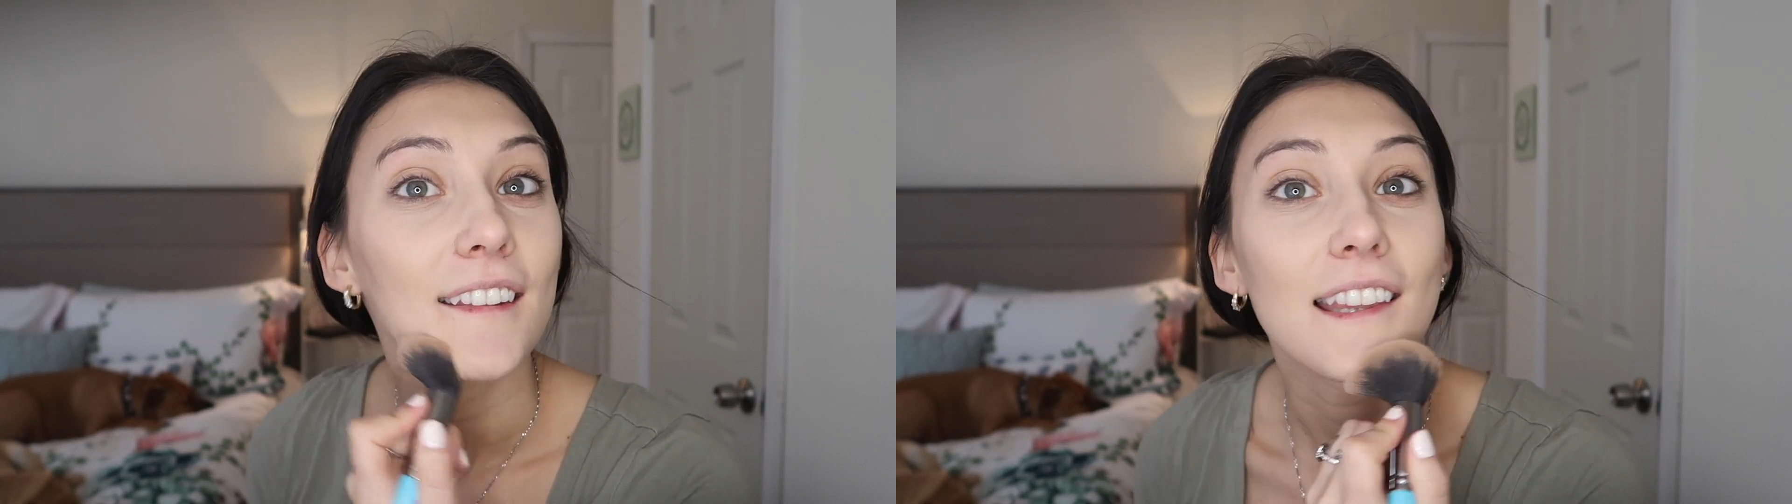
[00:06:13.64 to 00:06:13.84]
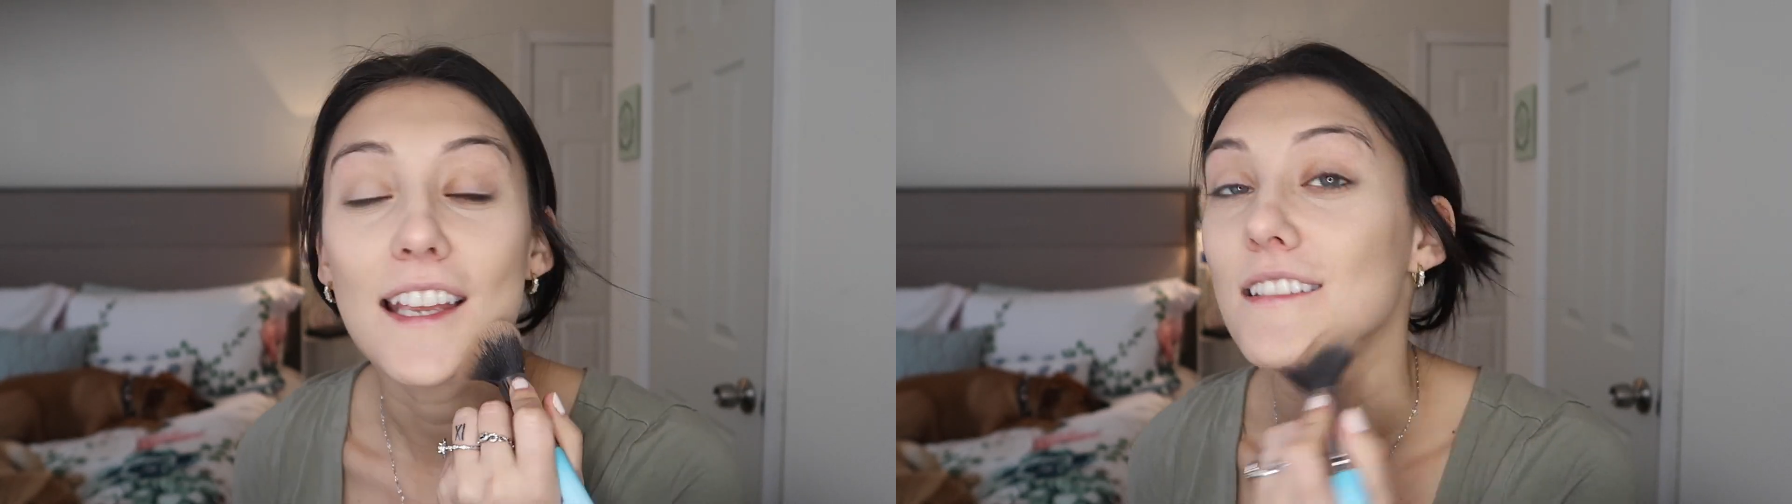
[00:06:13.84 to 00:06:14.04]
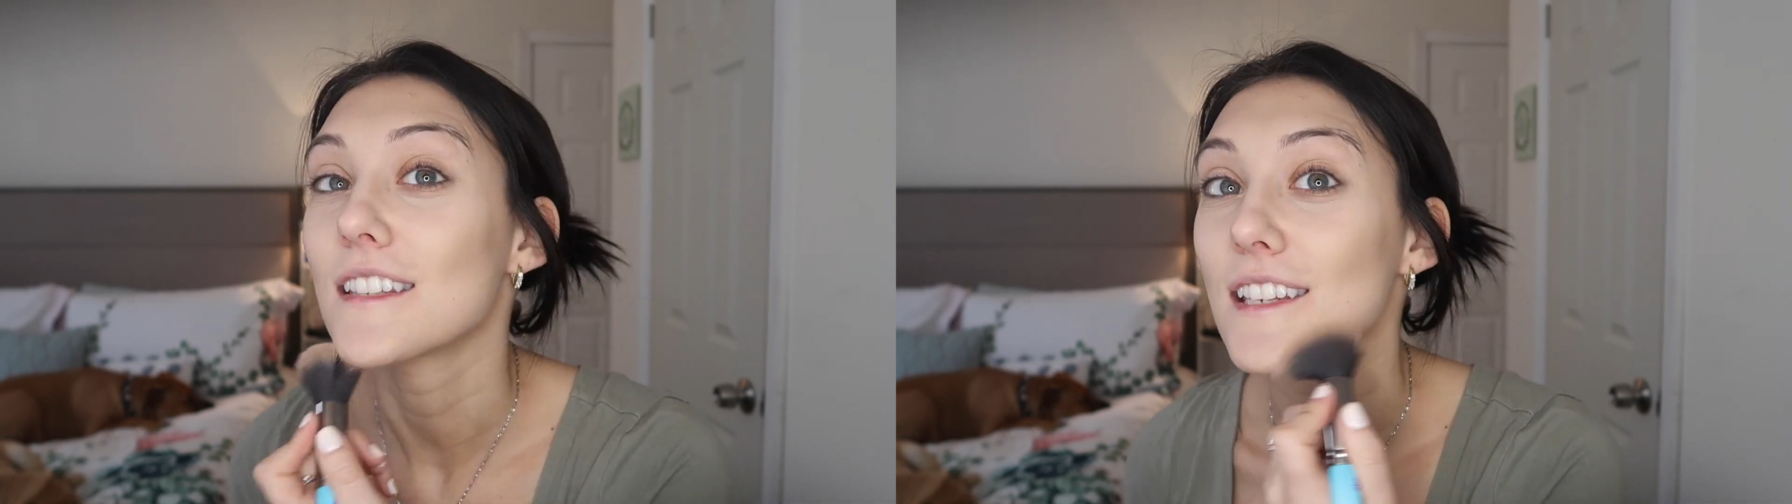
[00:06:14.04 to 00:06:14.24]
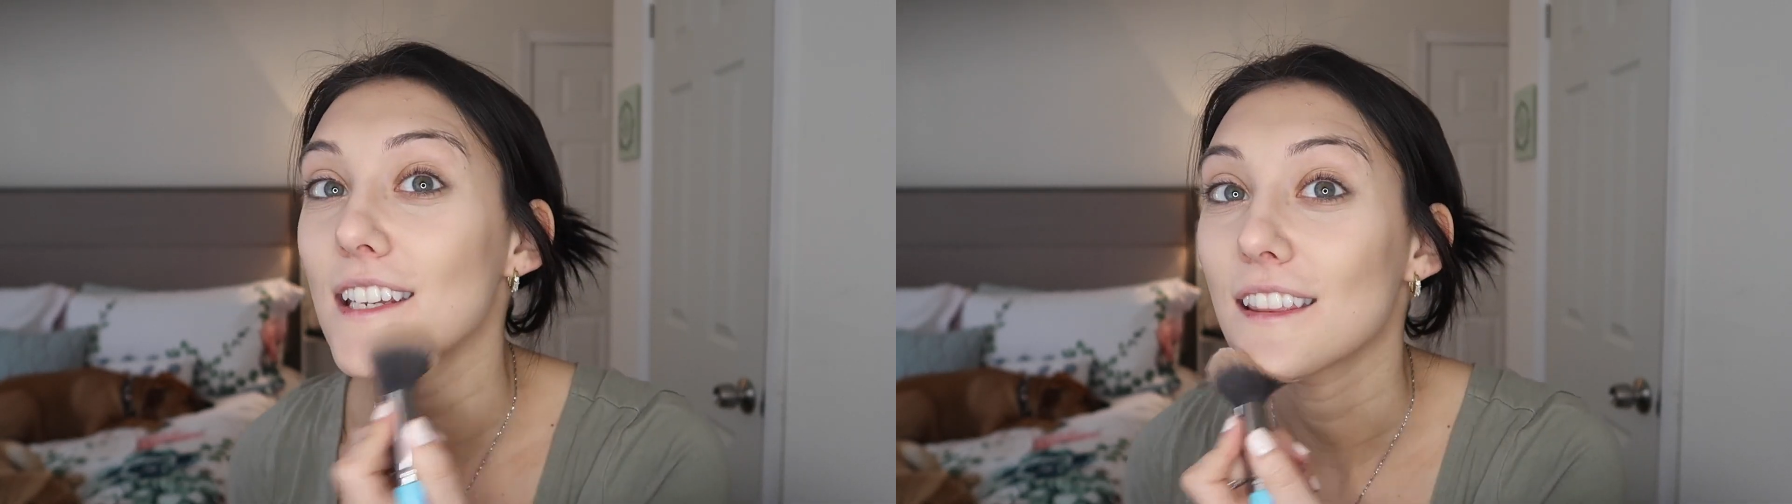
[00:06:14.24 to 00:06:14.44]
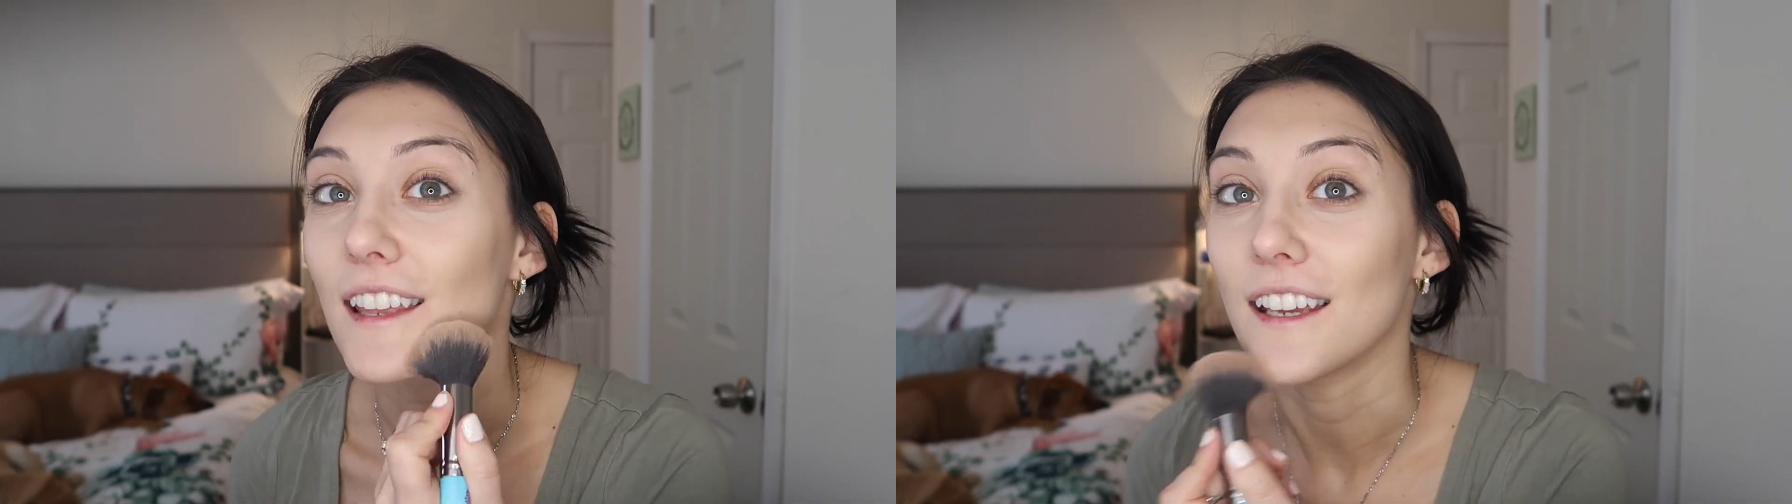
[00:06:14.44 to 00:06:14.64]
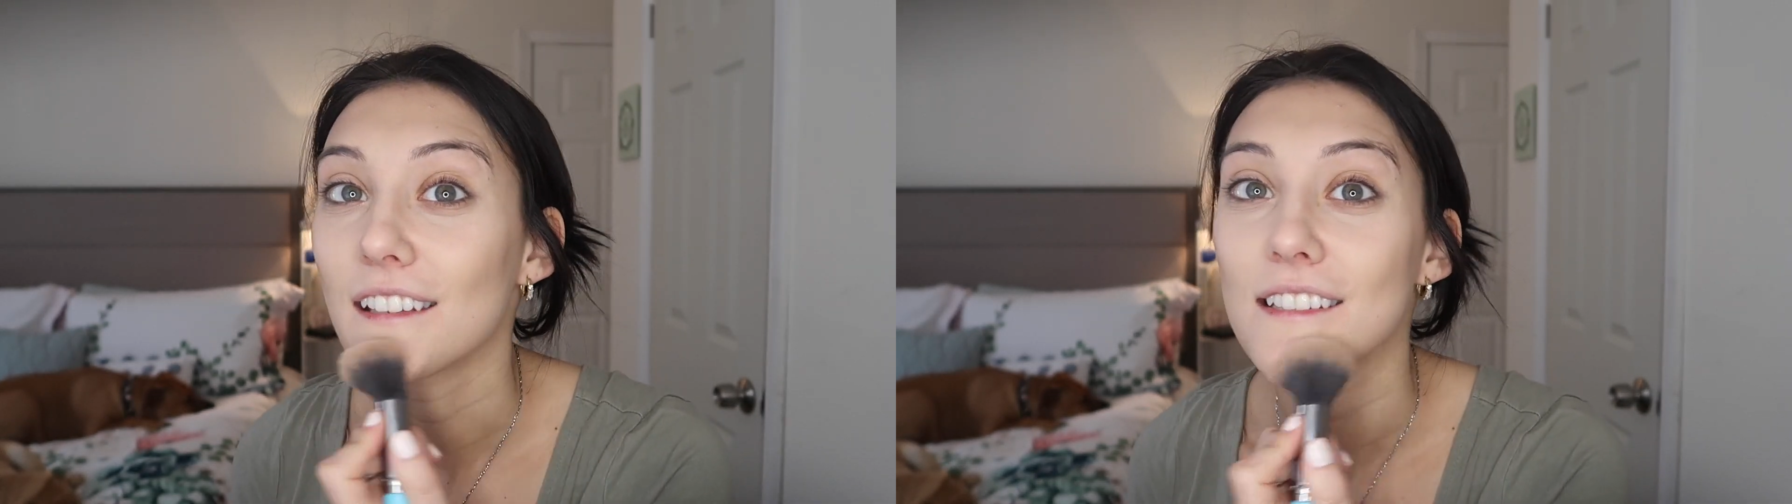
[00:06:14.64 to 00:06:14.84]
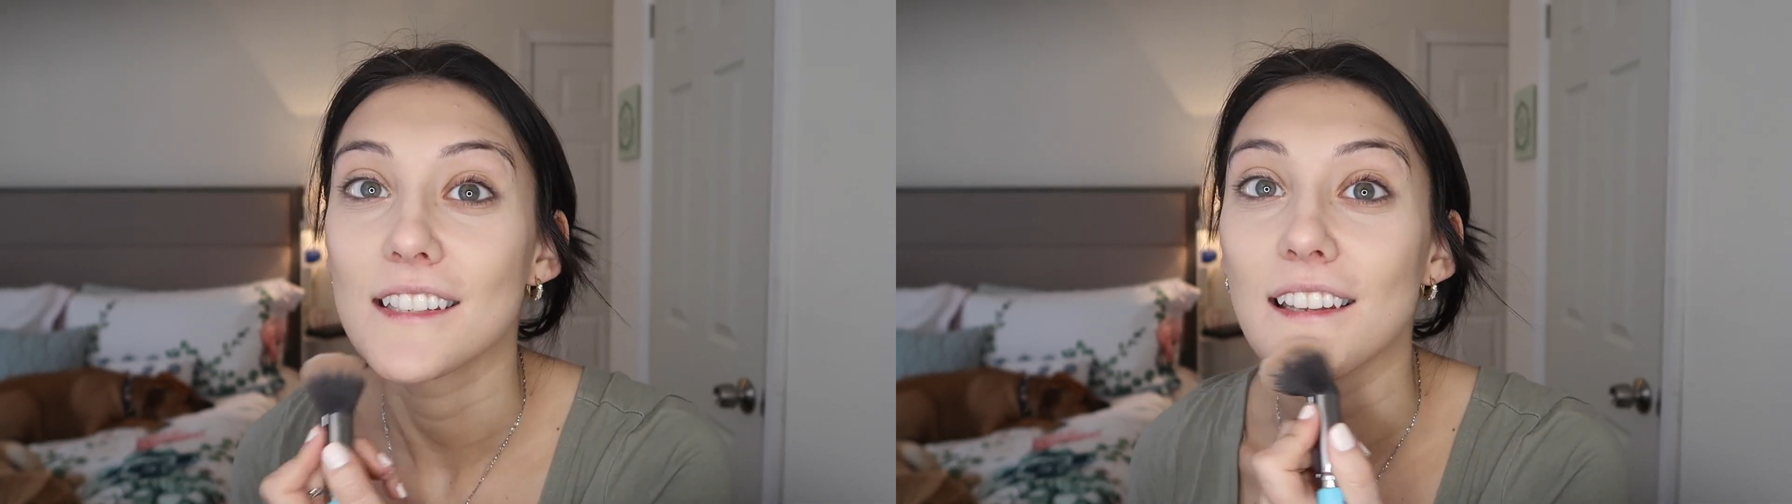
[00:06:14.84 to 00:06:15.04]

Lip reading: things,